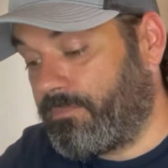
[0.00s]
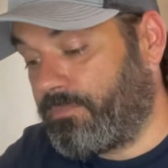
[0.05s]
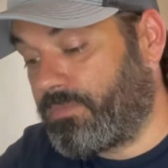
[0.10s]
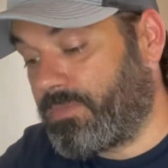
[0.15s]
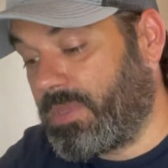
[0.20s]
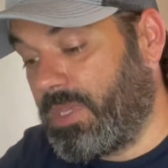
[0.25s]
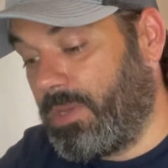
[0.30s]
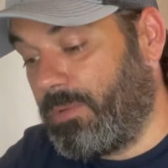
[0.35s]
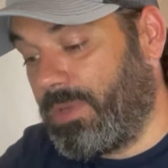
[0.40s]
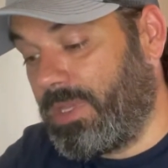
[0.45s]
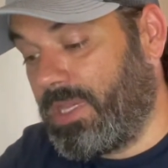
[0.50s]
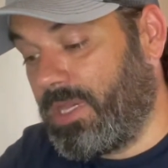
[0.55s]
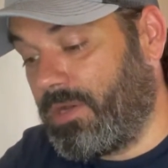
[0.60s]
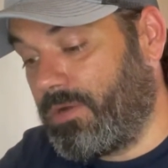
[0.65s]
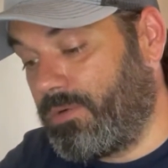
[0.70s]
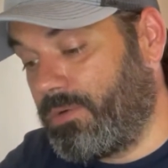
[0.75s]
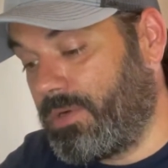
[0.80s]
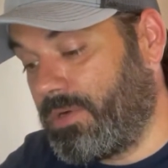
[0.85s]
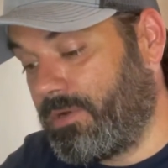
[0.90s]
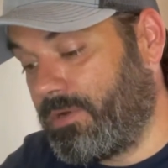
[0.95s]
here we
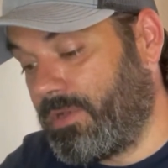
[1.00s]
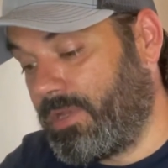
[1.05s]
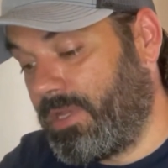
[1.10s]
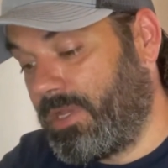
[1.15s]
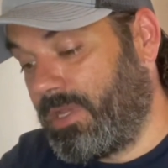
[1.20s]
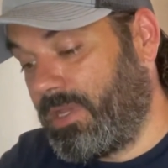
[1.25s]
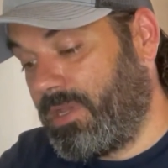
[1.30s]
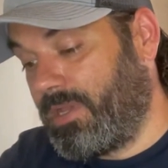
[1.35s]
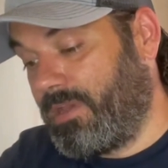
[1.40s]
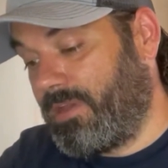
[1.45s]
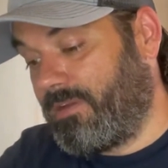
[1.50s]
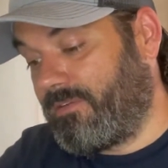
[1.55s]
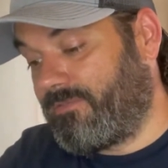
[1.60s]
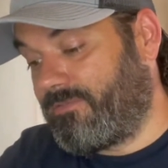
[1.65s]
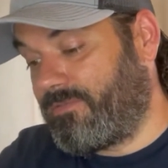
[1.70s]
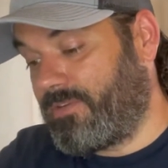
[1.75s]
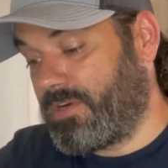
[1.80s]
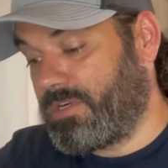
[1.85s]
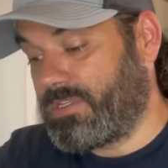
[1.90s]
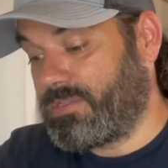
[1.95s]
go.
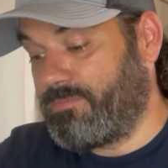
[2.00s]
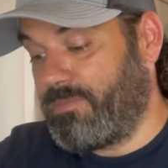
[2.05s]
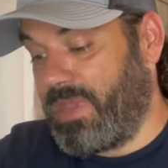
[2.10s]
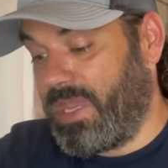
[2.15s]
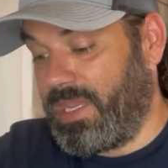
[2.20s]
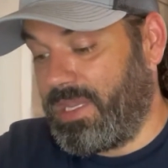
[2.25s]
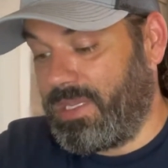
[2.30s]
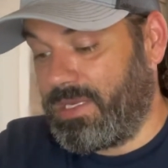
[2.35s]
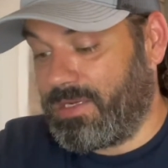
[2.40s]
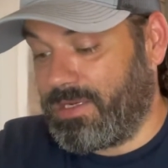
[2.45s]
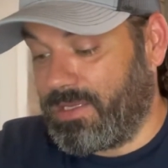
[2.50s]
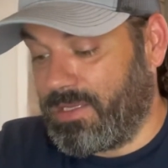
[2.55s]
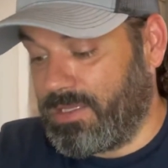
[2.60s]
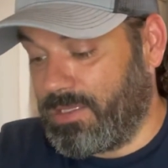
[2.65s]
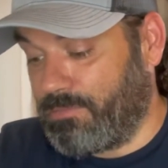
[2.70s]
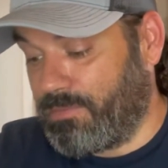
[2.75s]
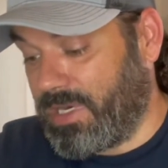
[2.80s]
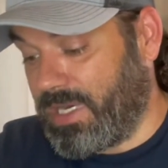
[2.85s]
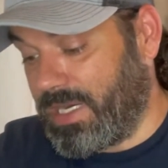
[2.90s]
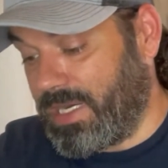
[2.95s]
First bait in the
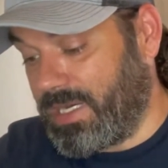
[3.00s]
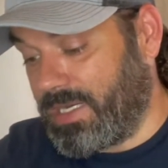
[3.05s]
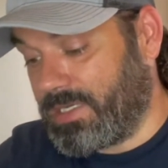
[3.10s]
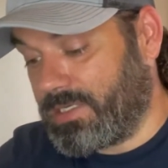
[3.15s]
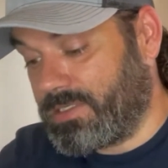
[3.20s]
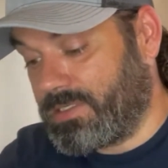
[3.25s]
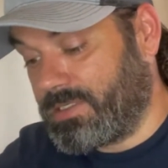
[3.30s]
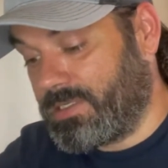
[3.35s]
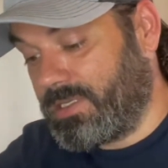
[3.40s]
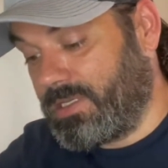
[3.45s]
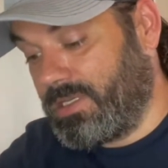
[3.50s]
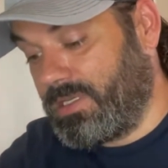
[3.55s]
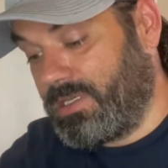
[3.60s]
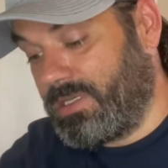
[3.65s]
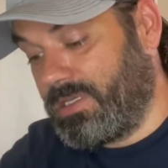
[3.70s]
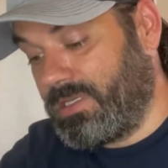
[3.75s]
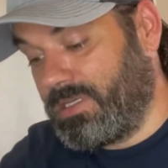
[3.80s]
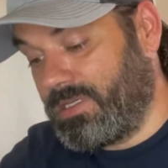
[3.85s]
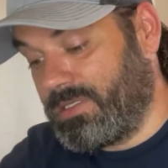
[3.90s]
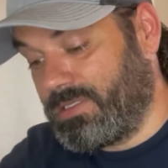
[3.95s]
box
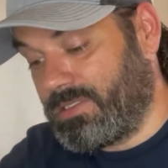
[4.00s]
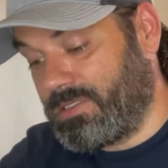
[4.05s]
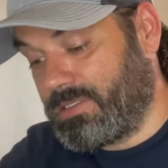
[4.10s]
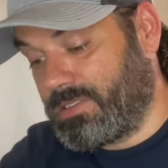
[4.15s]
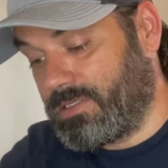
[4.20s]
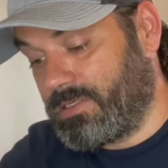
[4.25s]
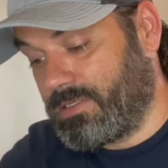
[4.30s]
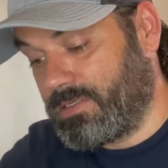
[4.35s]
is